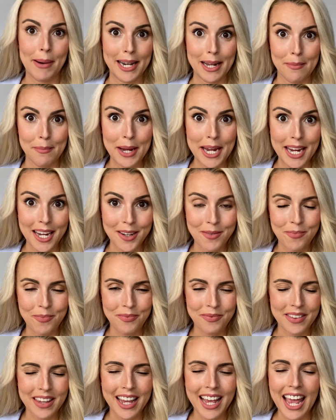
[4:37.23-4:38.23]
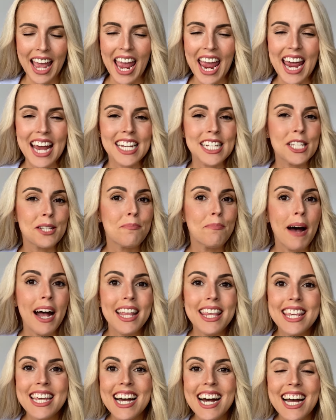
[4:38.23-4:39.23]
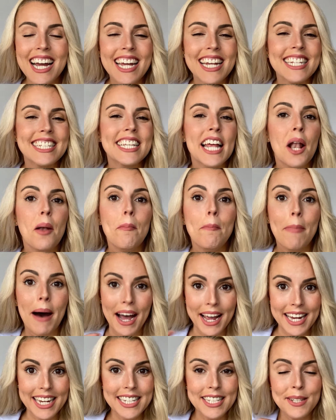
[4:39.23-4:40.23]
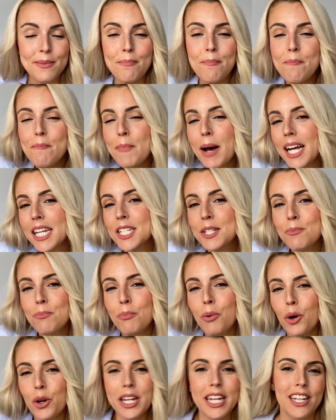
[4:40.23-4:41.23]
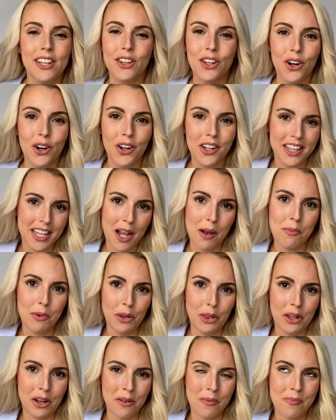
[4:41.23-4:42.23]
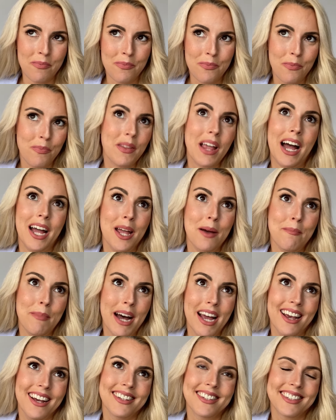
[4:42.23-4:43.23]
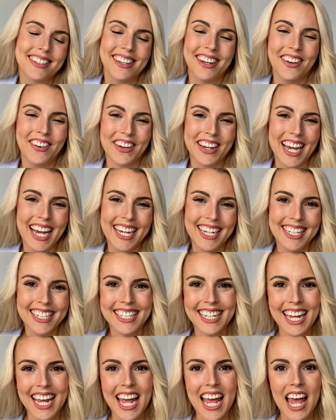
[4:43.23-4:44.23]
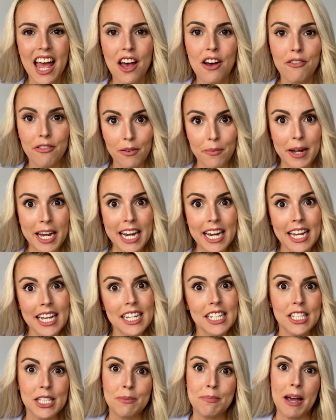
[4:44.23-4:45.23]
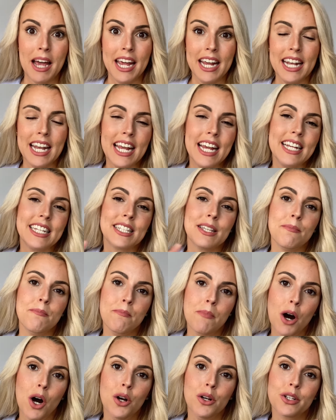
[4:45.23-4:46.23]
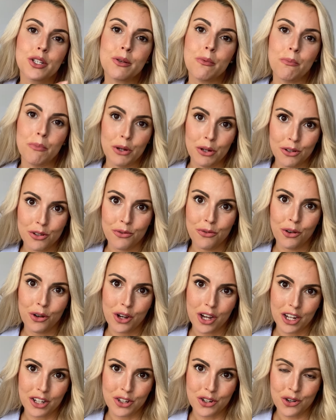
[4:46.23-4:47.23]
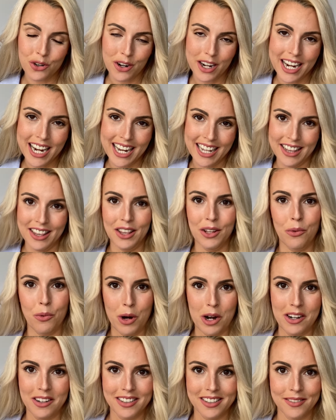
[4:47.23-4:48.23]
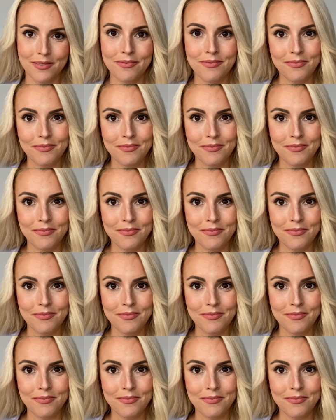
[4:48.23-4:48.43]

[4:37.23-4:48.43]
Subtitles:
Para mí, España es el país más bonito del mundo. I am biased, okay? For me, Spain is the most beautiful country in the world.